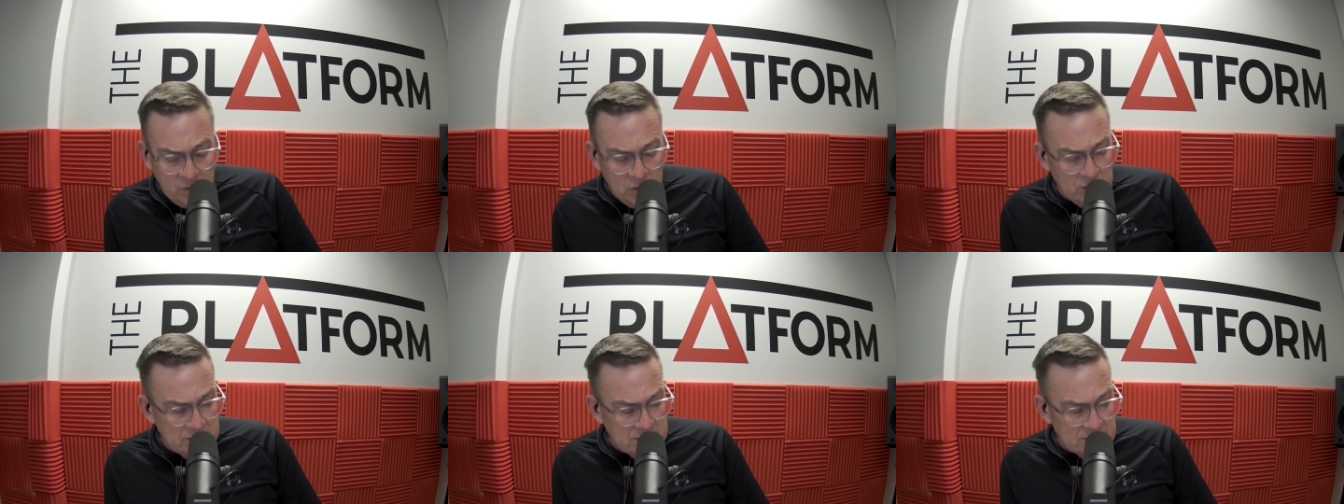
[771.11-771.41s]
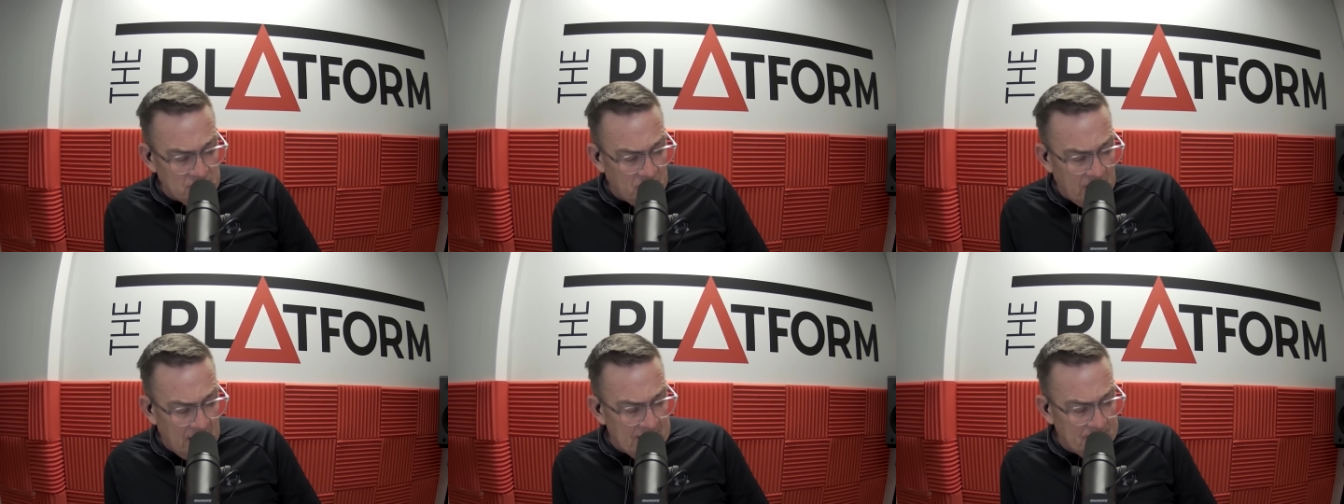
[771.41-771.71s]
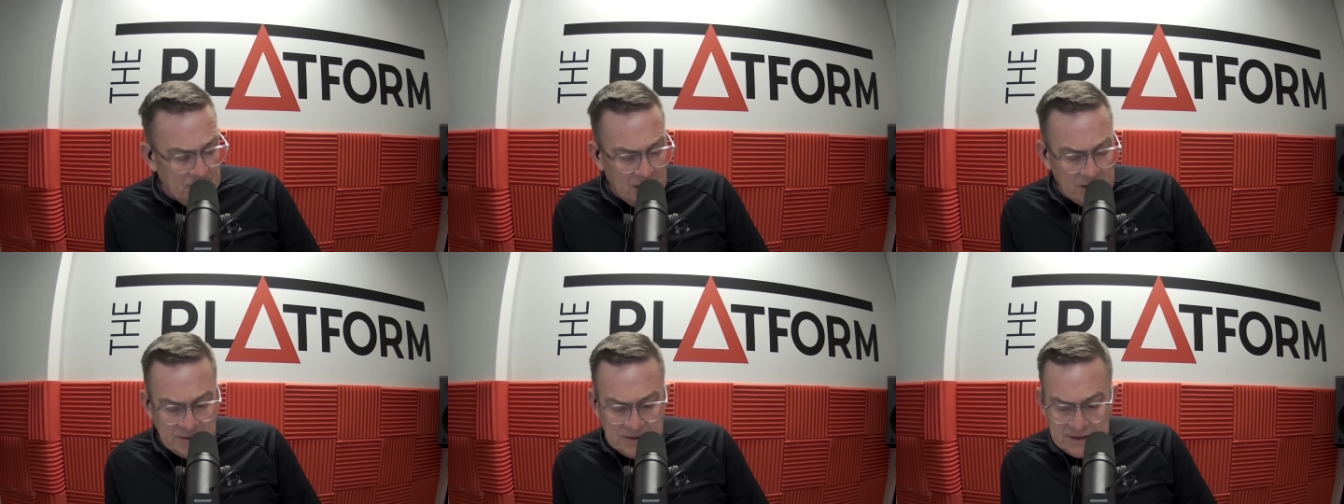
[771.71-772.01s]
all this
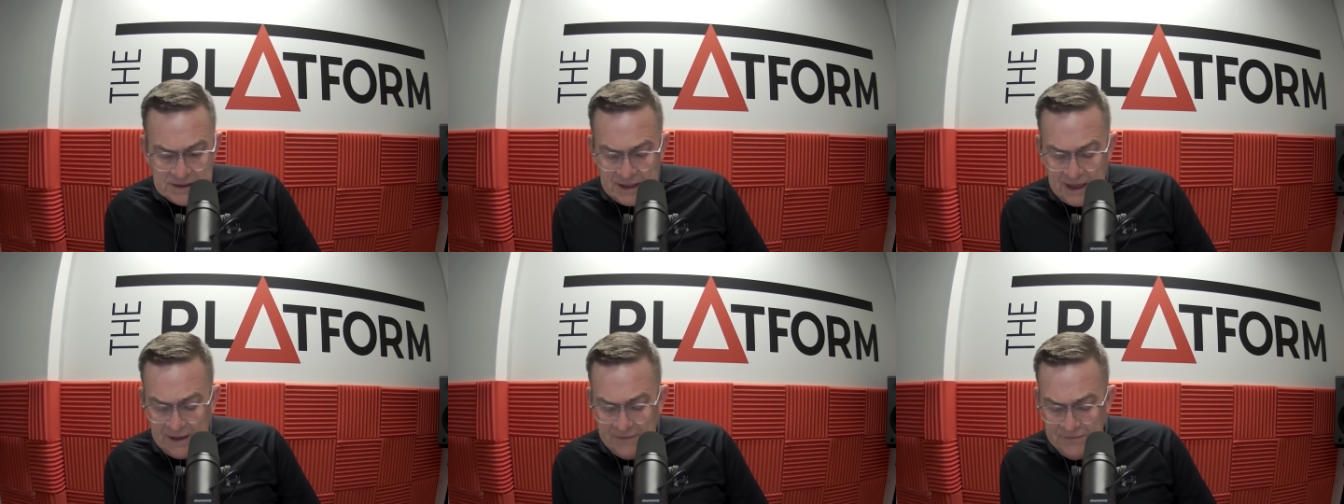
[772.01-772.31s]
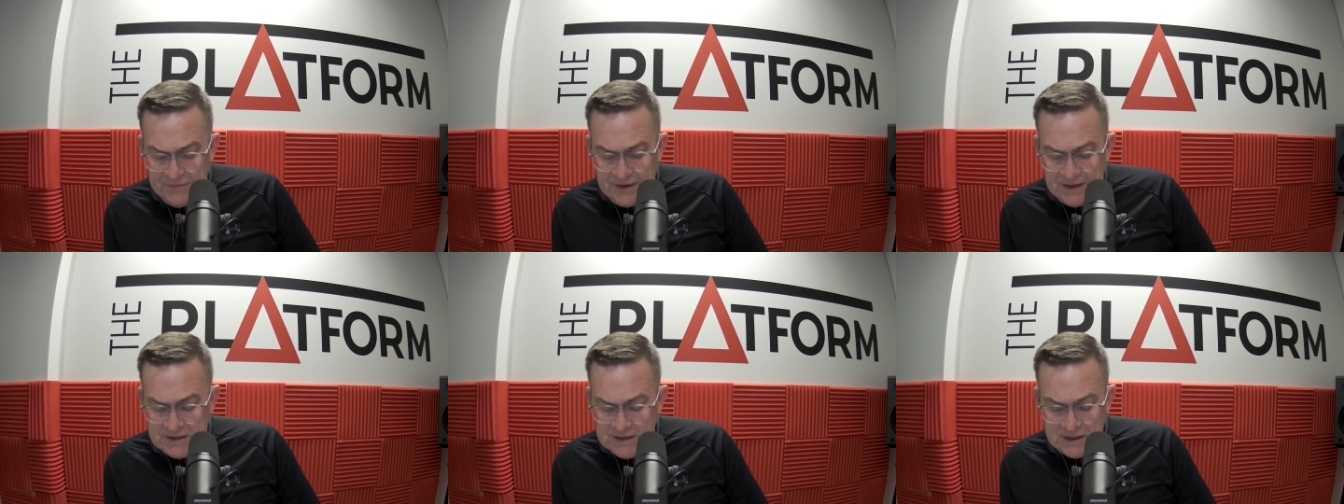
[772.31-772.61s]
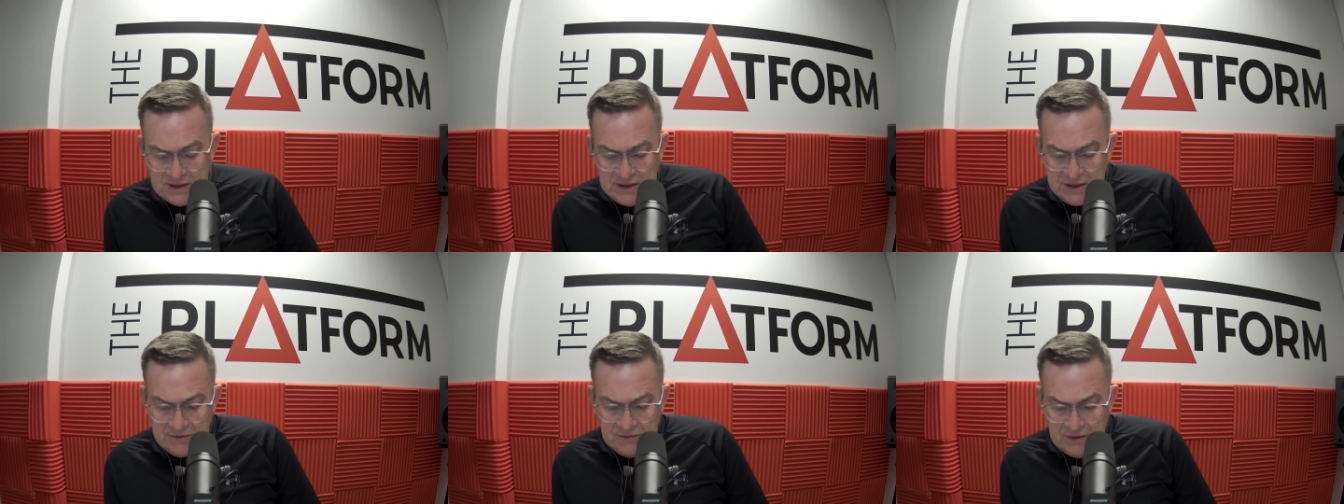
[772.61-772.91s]
rainbow stuff. There's
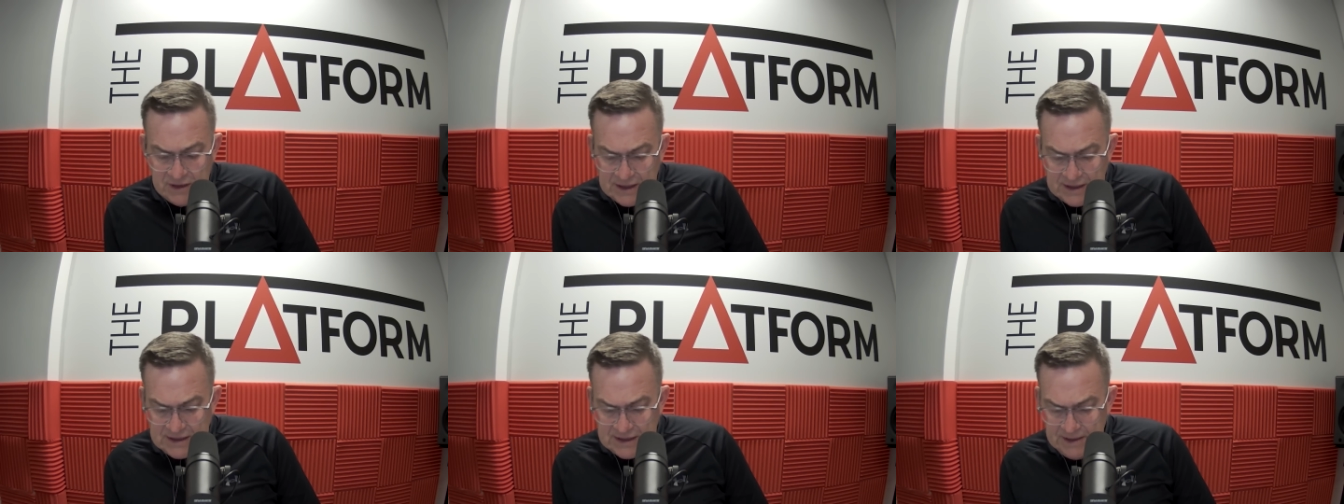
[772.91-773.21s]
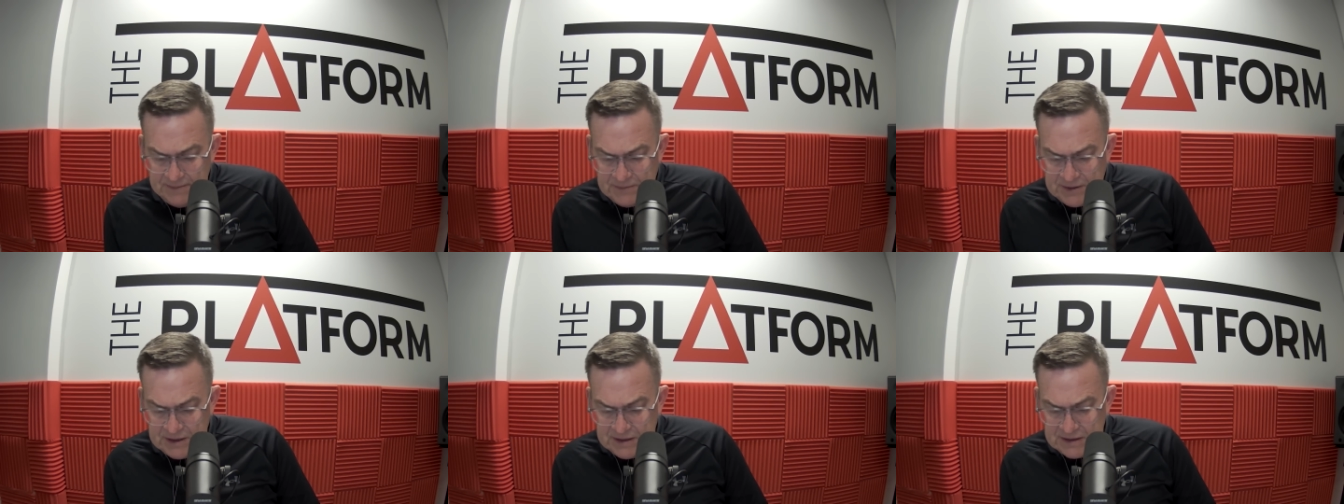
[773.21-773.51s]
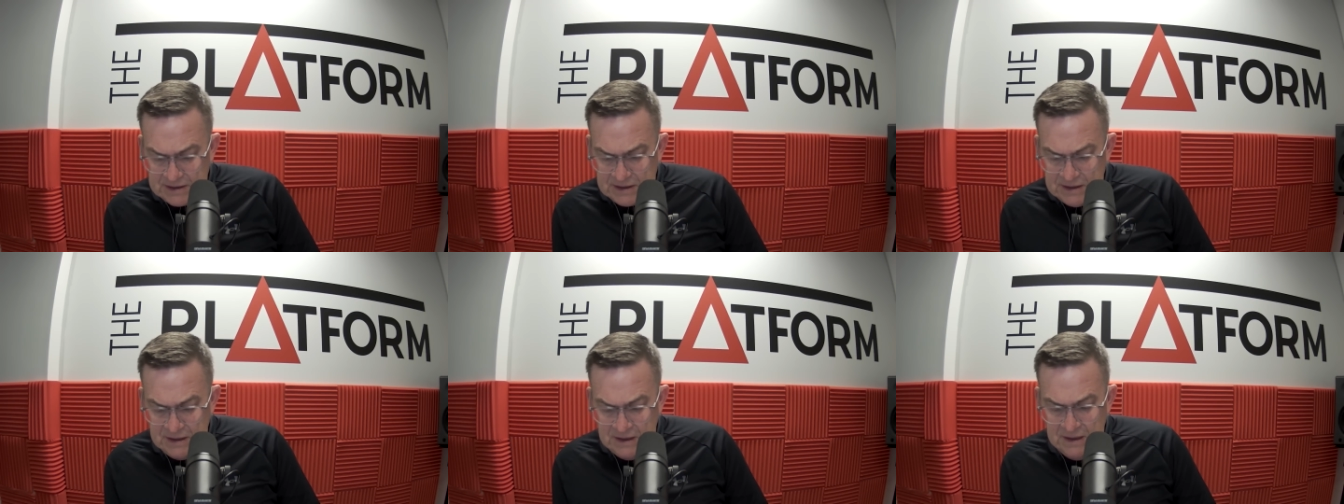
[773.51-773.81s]
a general
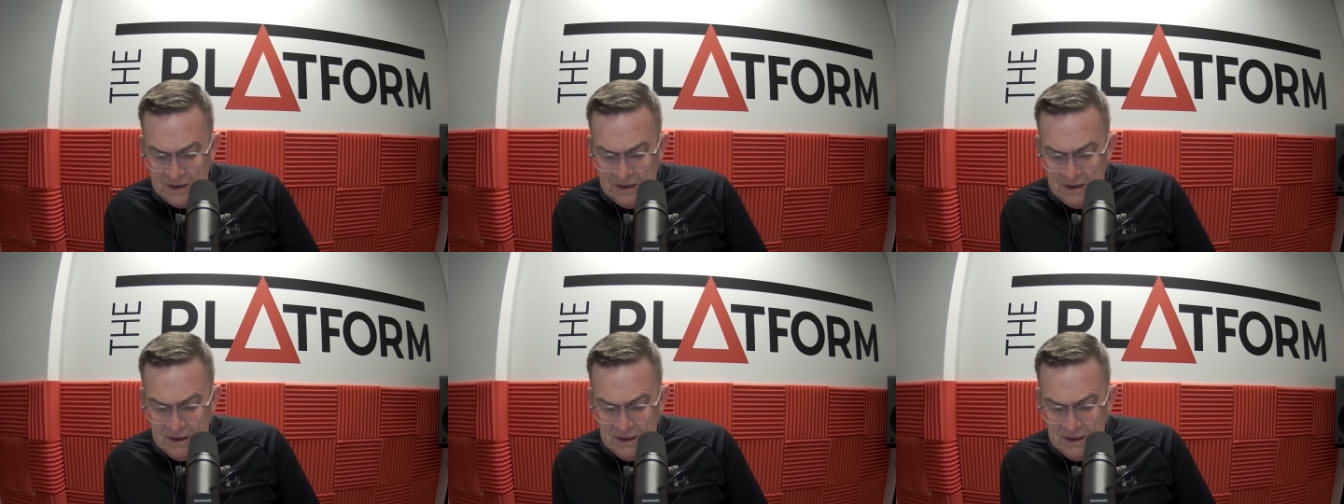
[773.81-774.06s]
acceptance